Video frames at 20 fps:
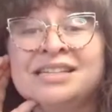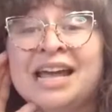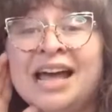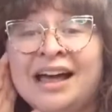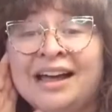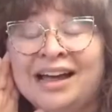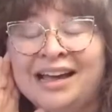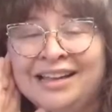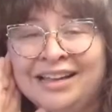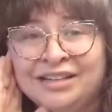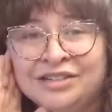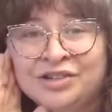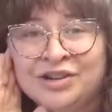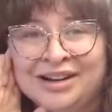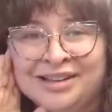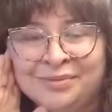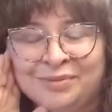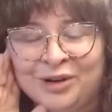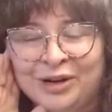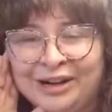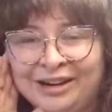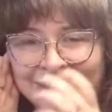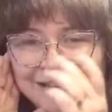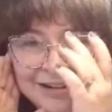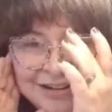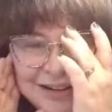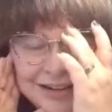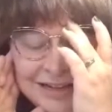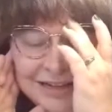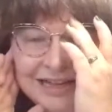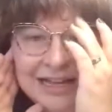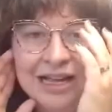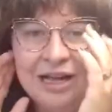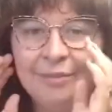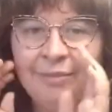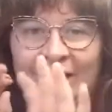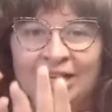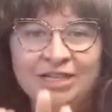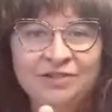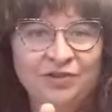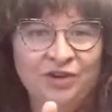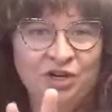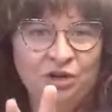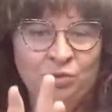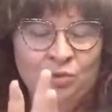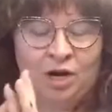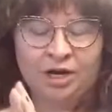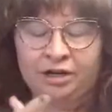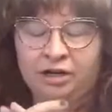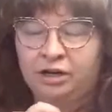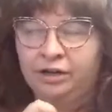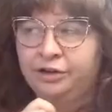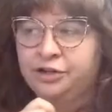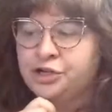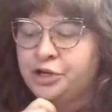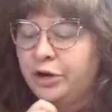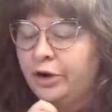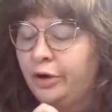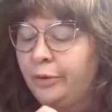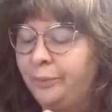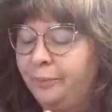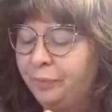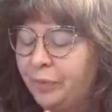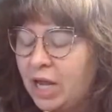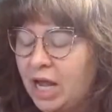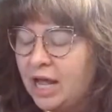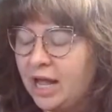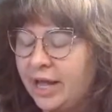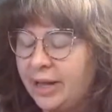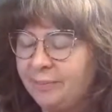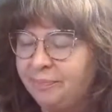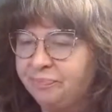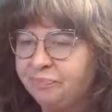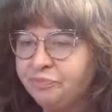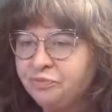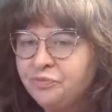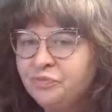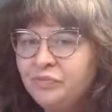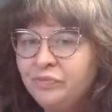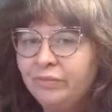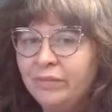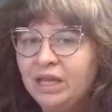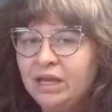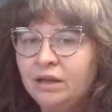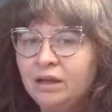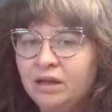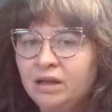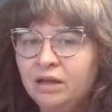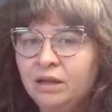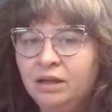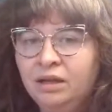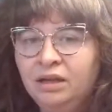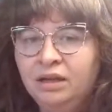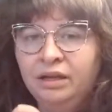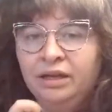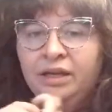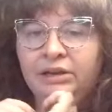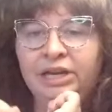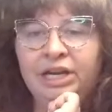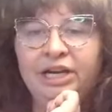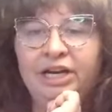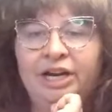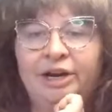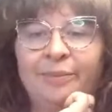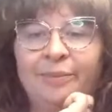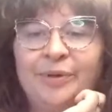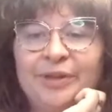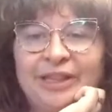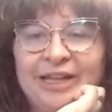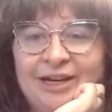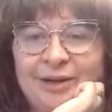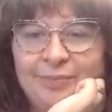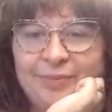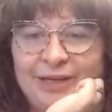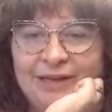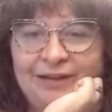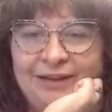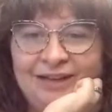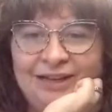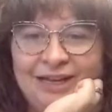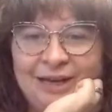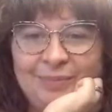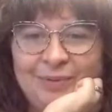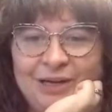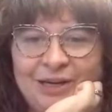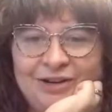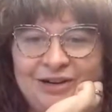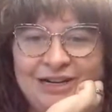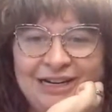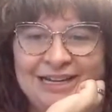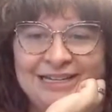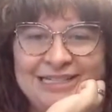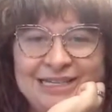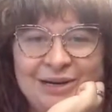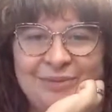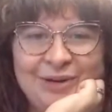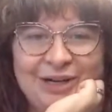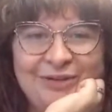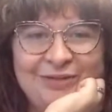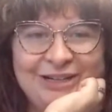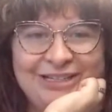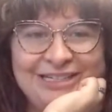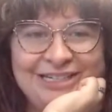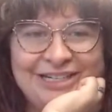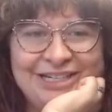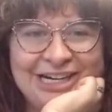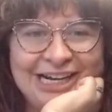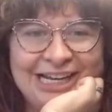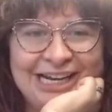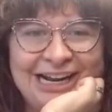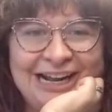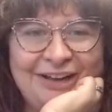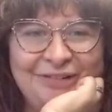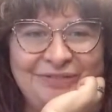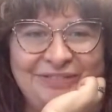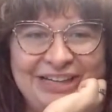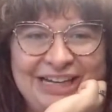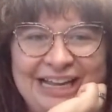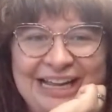Yeah, I like Strathmore. That's for her watercolor journal. Here, I'll put that up here in case anybody wants to check it out.